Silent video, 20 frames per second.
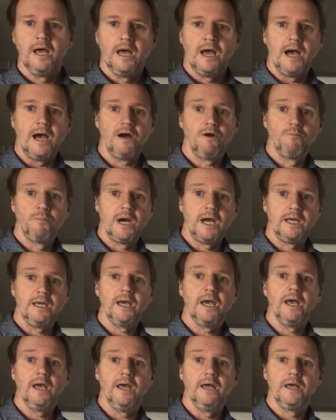how
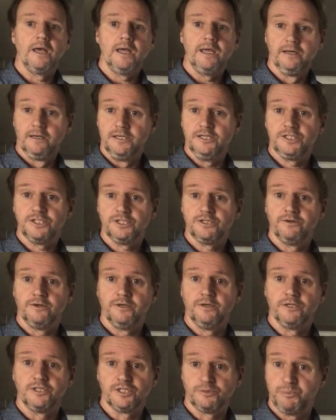my English
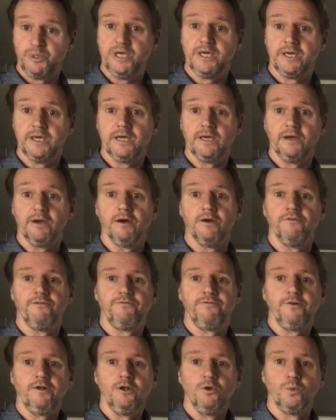speaking
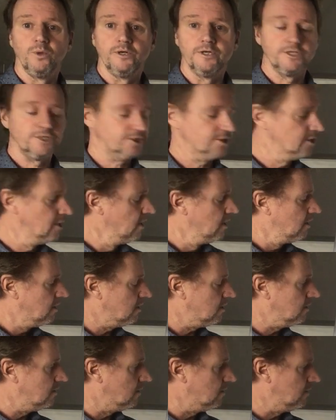followers
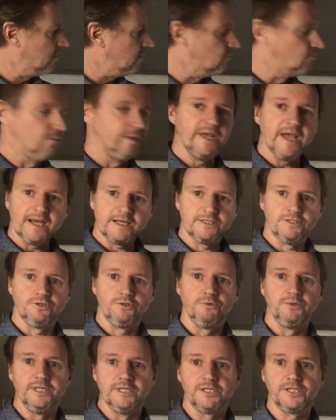react
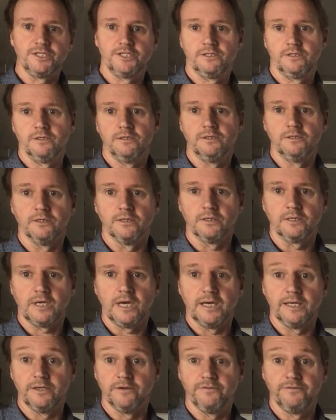to this
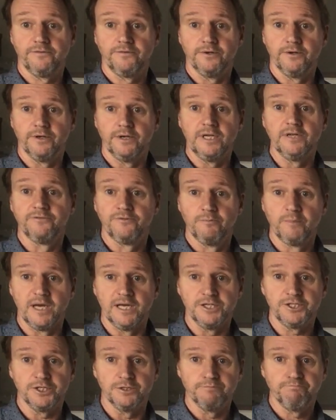kind of
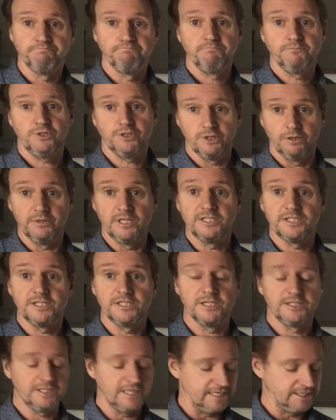information. So this is
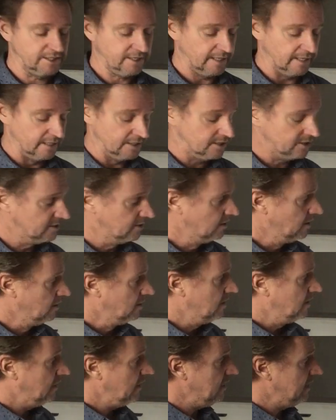a test case.
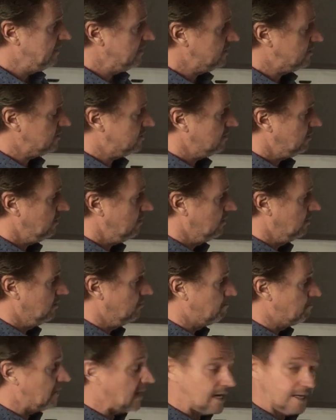It is
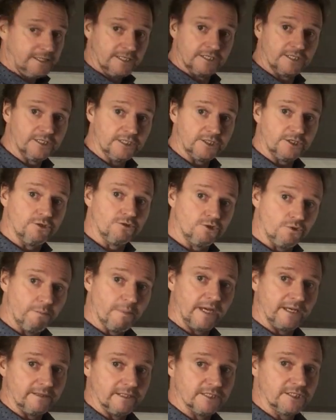my decision to
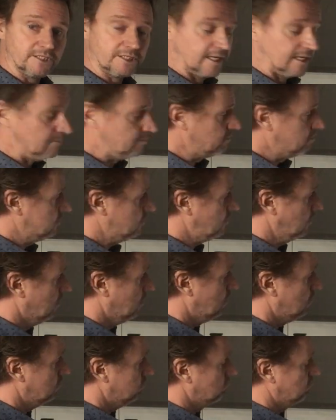make this tape.
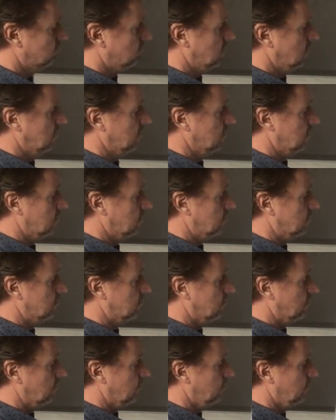So
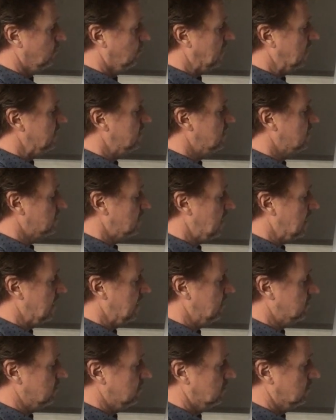you can
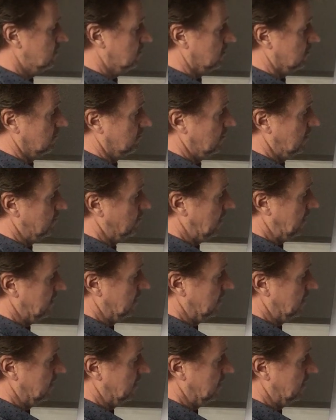decide, in my